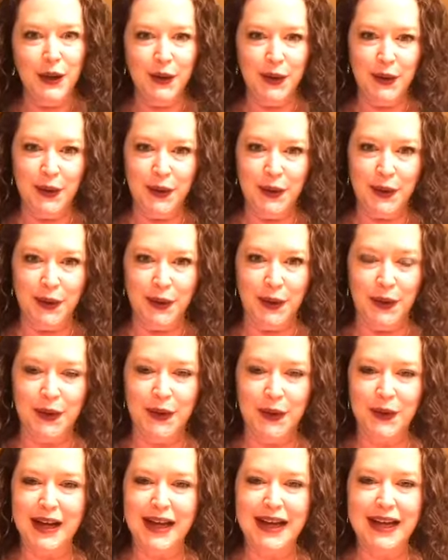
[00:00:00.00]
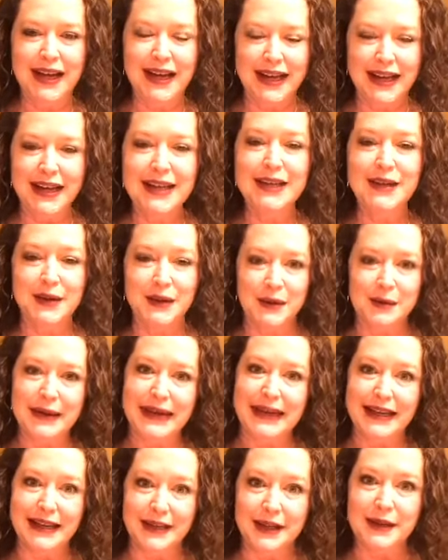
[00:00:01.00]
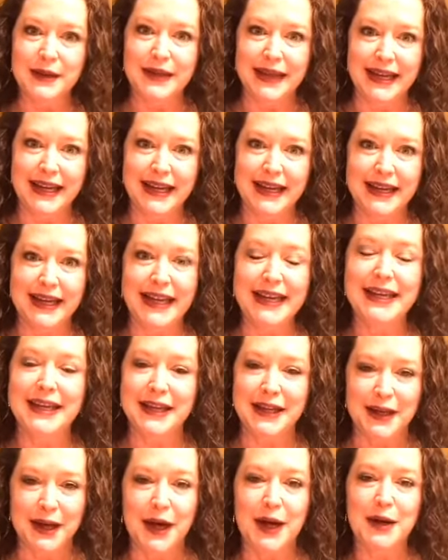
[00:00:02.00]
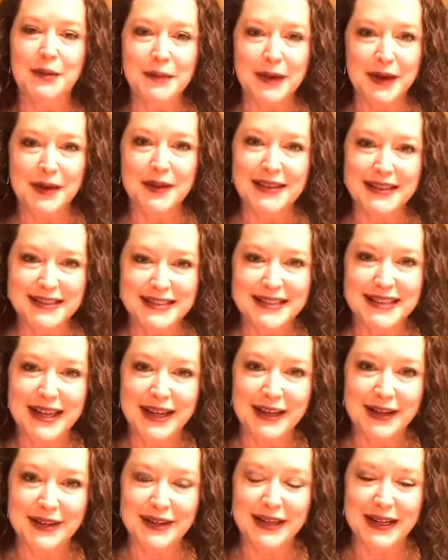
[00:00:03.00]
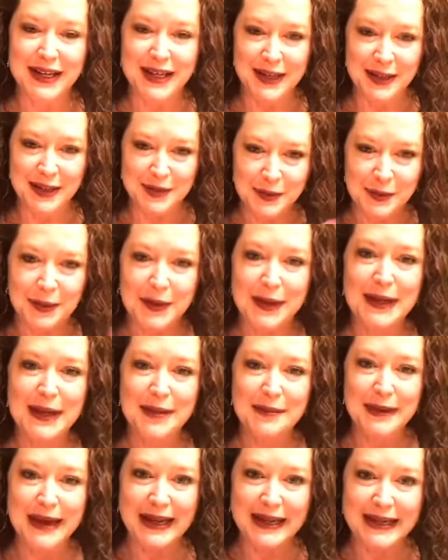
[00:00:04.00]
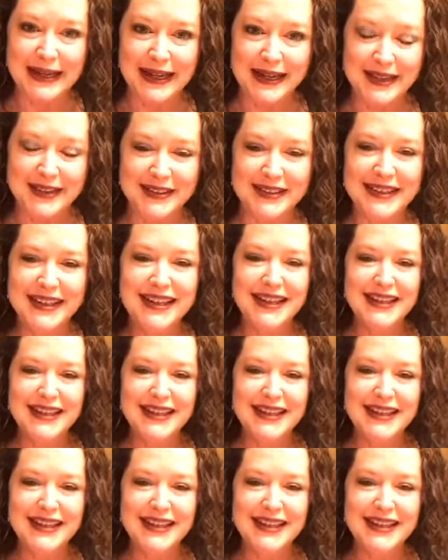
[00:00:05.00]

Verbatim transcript: Whew. I know a man who can. He can calm all this down and he can bring it back down.